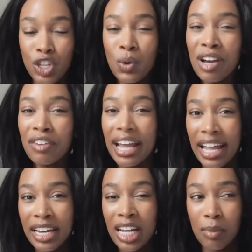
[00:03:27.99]
You ever
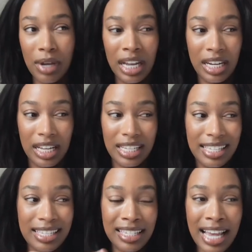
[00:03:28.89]
end up in a
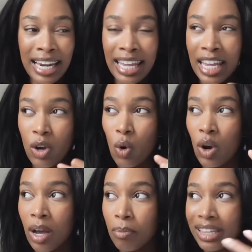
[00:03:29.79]
setting
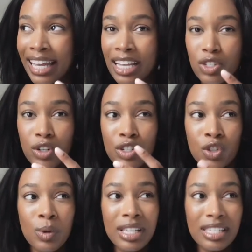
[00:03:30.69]
or a place or
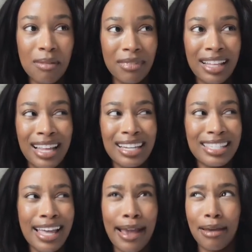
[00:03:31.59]
doing something that
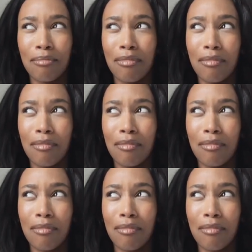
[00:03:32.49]
is like,